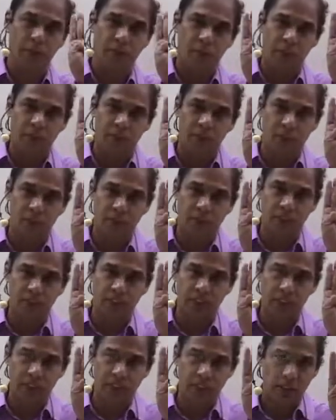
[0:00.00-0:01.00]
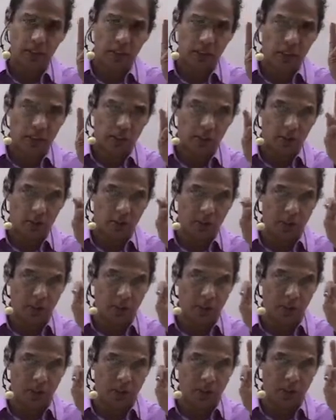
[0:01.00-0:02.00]
Present perfect,
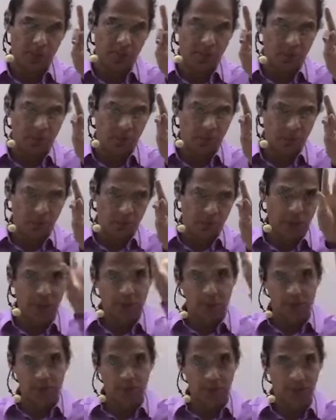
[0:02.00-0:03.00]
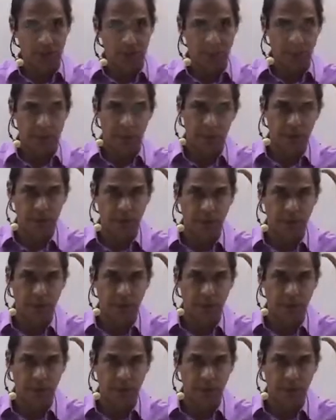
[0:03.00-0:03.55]
simple past, past perfect.